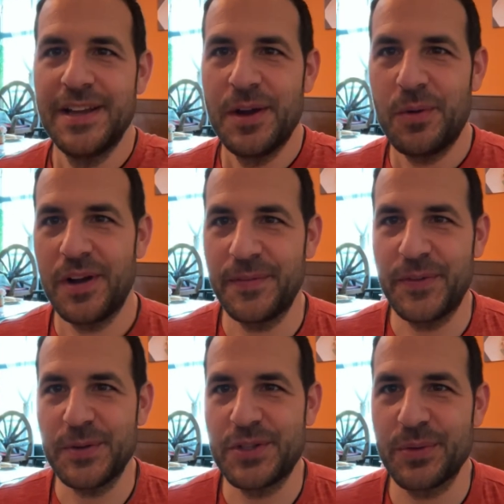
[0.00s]
Well,
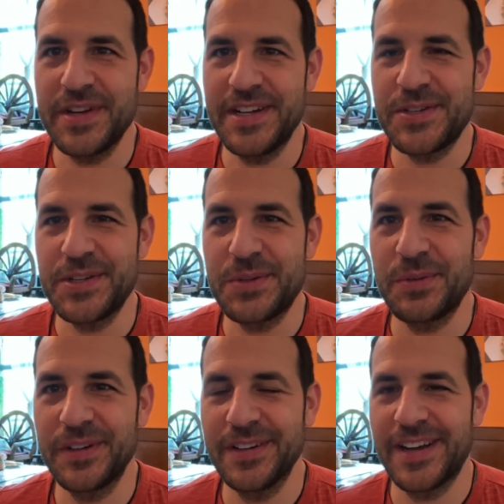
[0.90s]
those three dishes
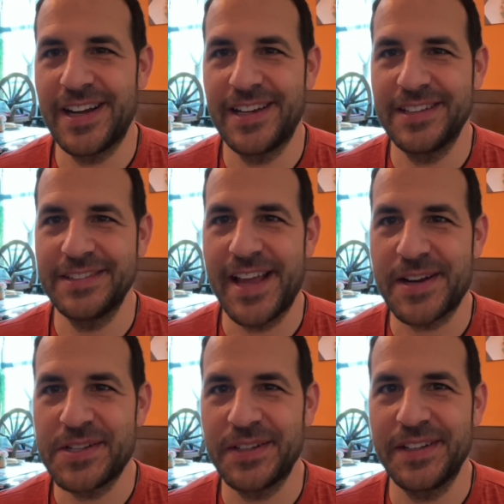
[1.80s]
were
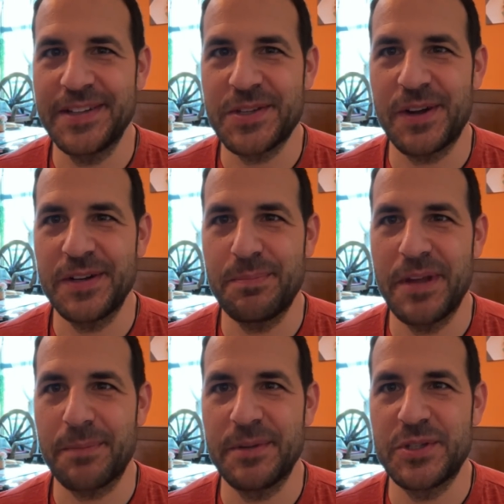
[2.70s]
excellent. It's hard to
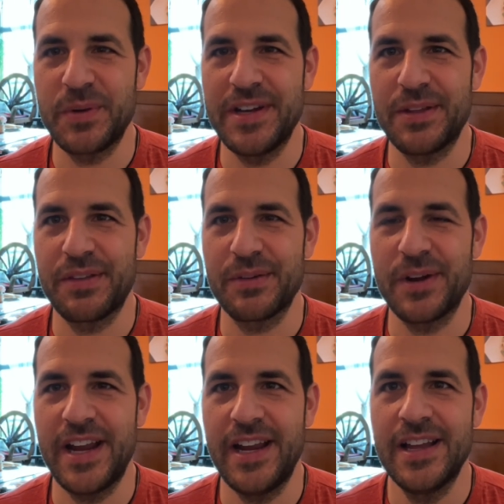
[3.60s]
pick between the
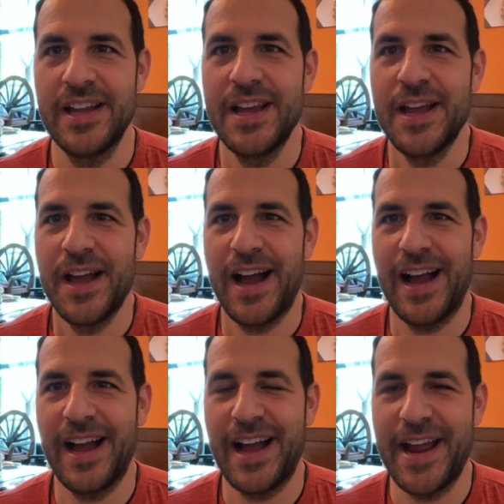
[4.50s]
three.
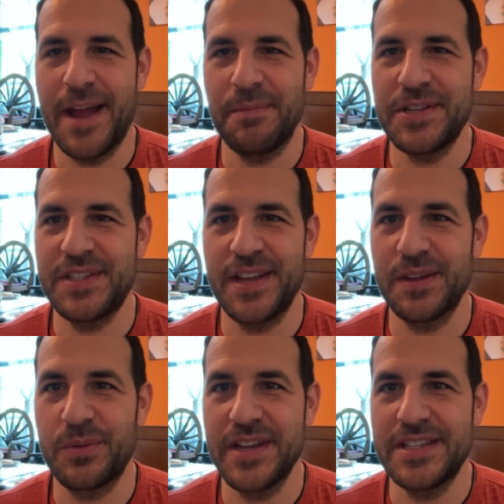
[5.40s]
I am gonna say
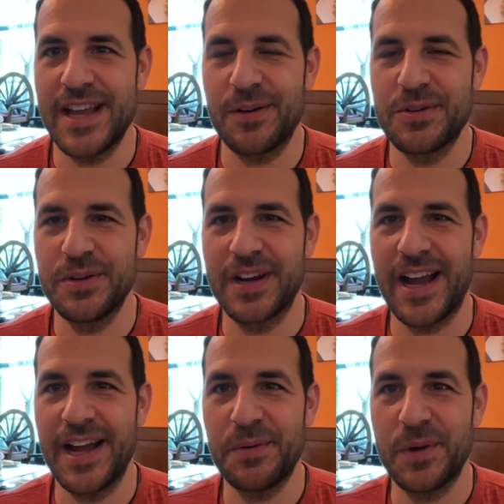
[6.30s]
the Gwe Tiao Kua
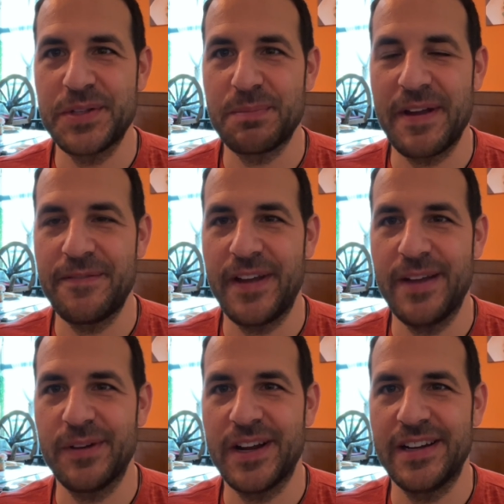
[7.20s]
Gai was my
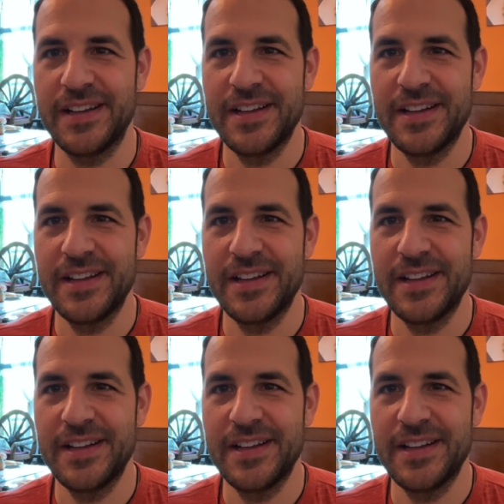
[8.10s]
favorite,